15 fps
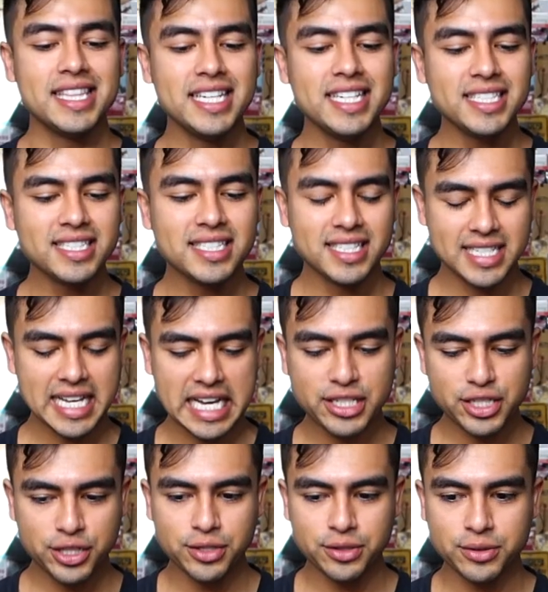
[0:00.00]
This
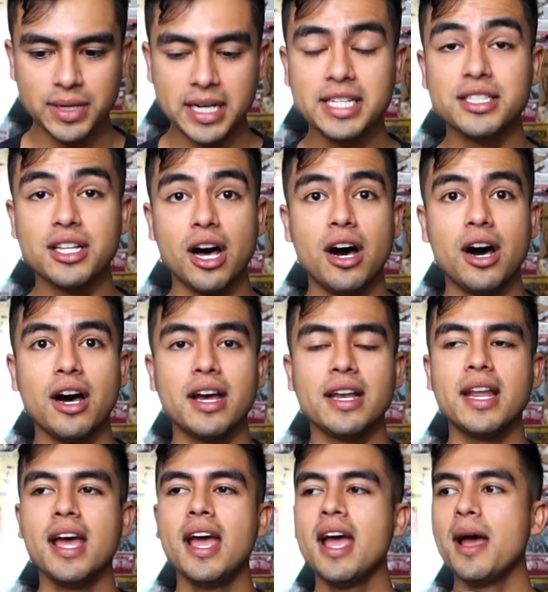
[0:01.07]
tattoo is on